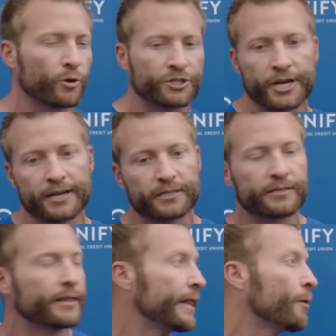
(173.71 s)
more
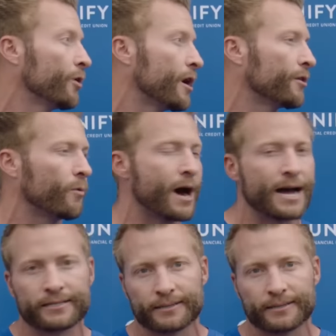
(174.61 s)
chances than they would otherwise.